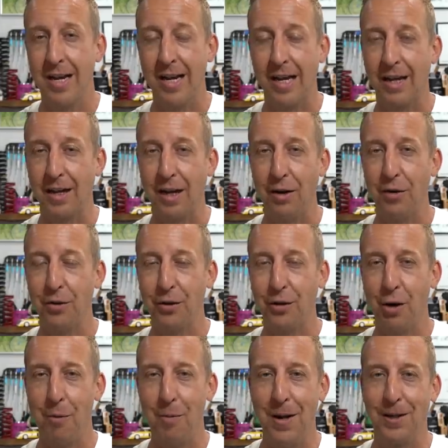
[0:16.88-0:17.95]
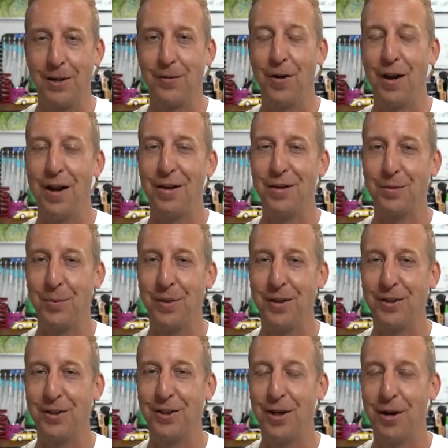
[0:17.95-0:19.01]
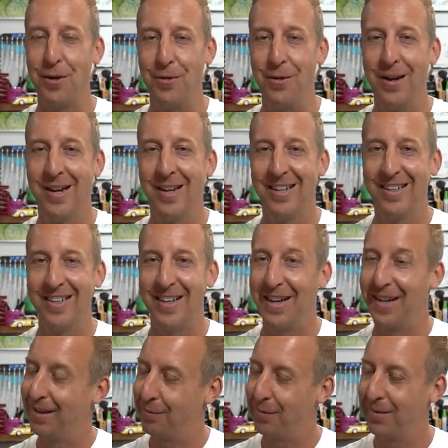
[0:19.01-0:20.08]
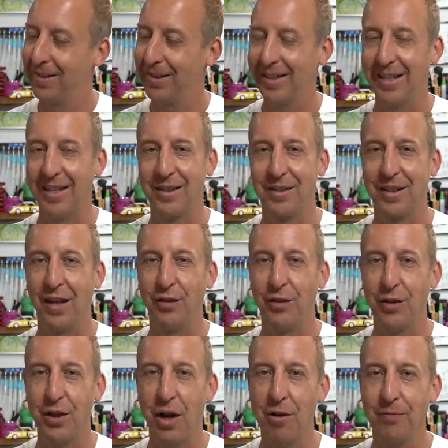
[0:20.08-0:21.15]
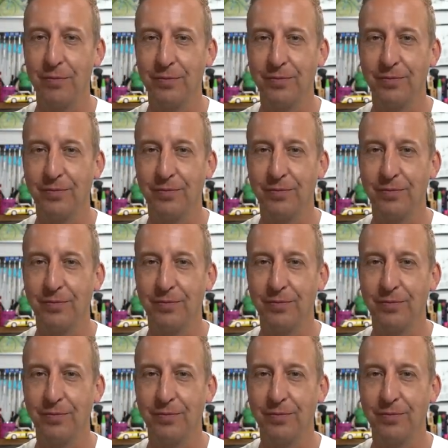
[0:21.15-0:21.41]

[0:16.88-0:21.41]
a load of good comments from last week's show. Let's get into the show.